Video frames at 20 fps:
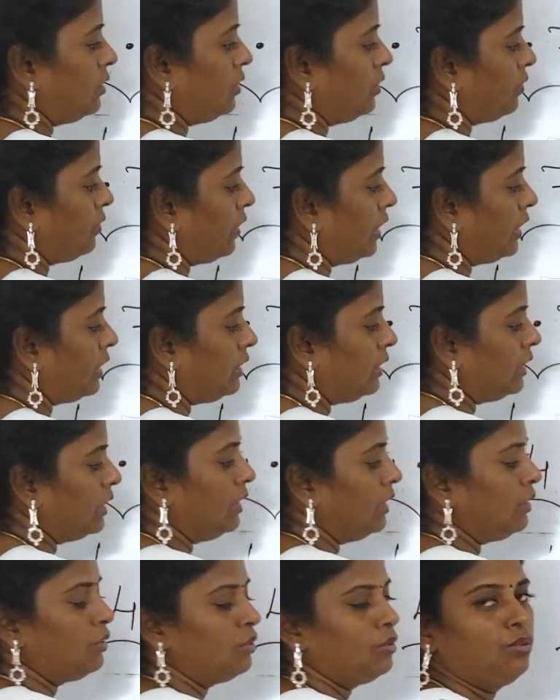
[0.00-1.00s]
divide
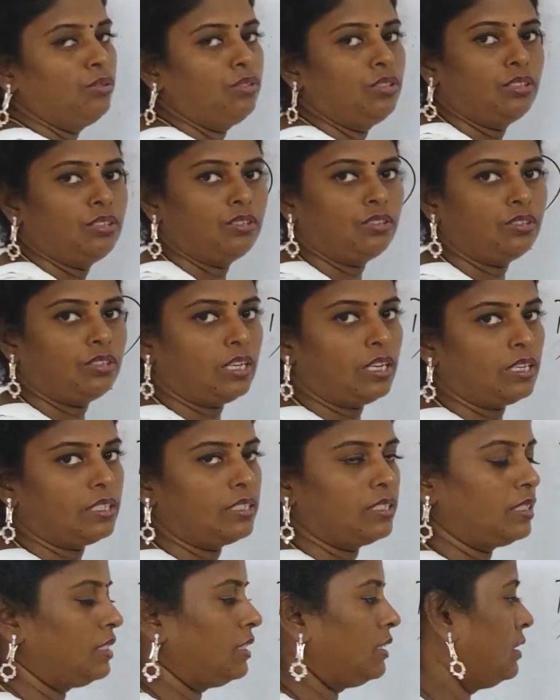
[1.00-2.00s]
the two zeros as
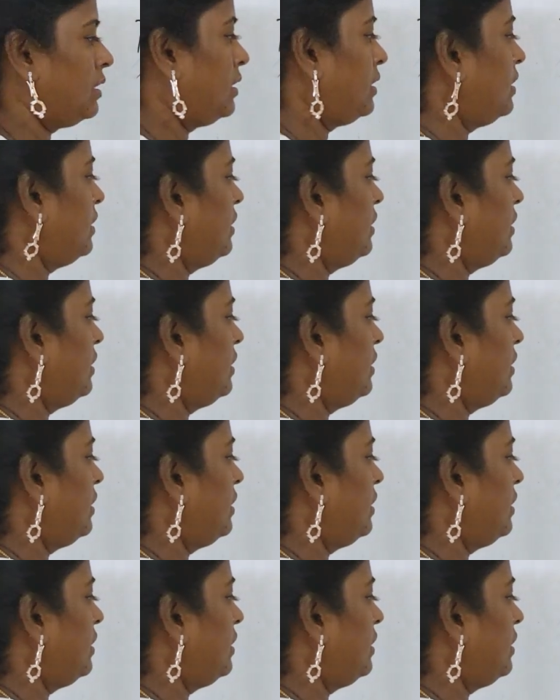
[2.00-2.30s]
it is.